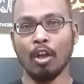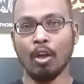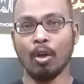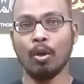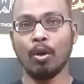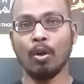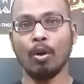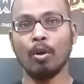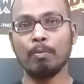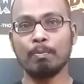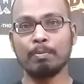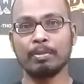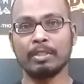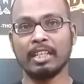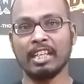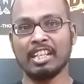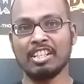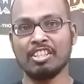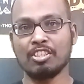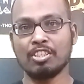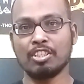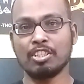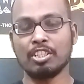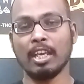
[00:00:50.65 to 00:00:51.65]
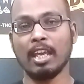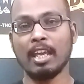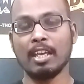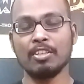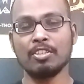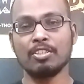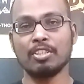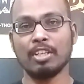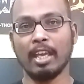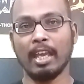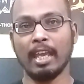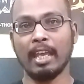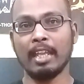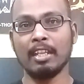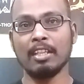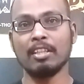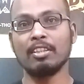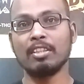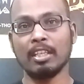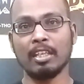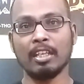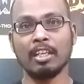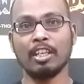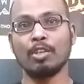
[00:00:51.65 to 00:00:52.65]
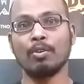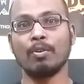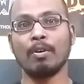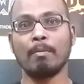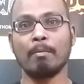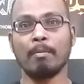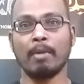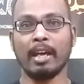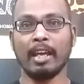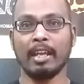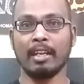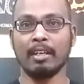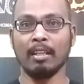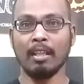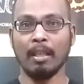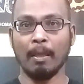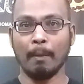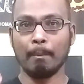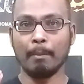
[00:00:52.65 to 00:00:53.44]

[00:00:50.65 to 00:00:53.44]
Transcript: Hope can change anything in your mind.